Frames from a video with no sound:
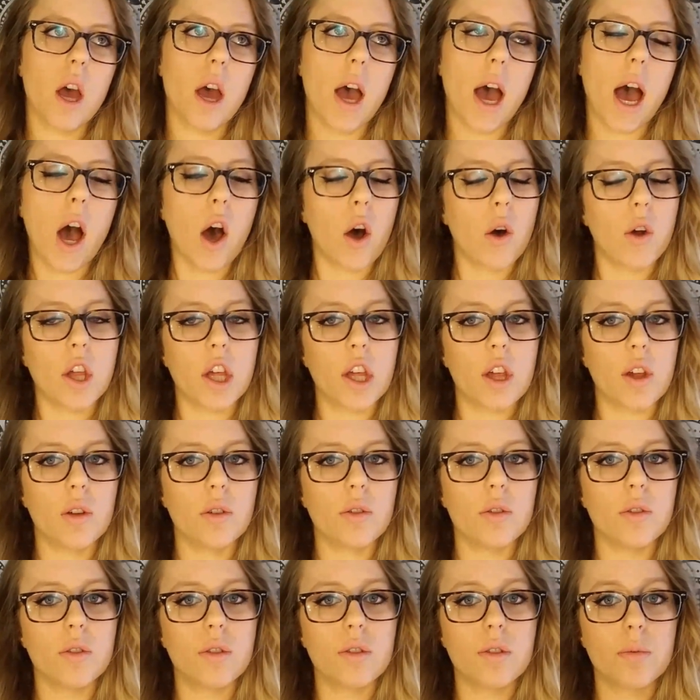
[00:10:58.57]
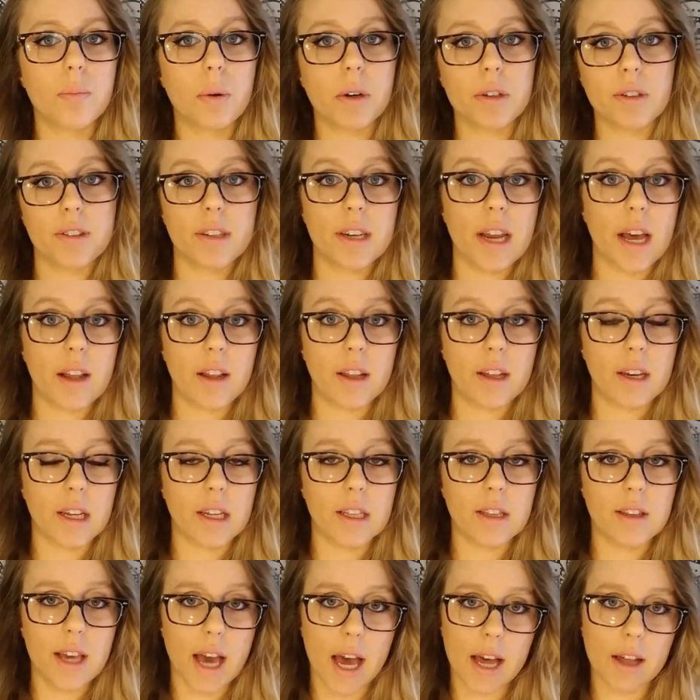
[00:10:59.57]
how to use
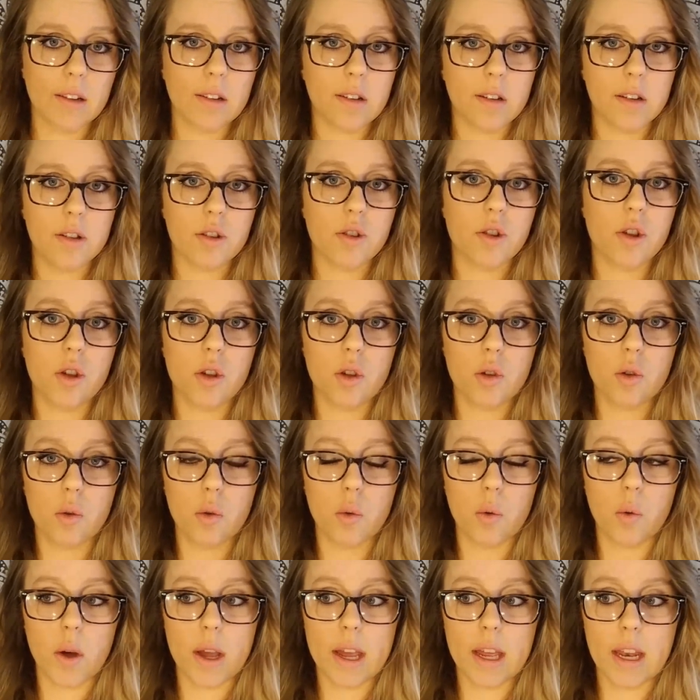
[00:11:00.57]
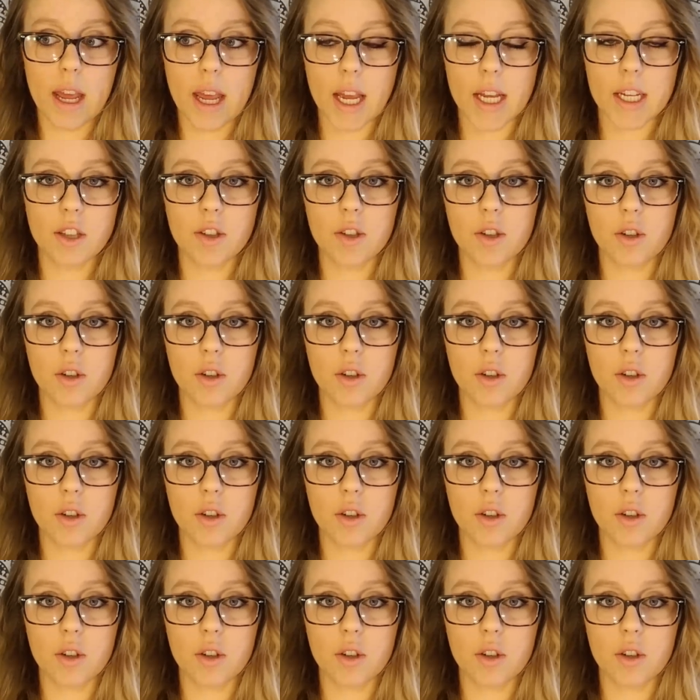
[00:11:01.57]
personality tests to enhance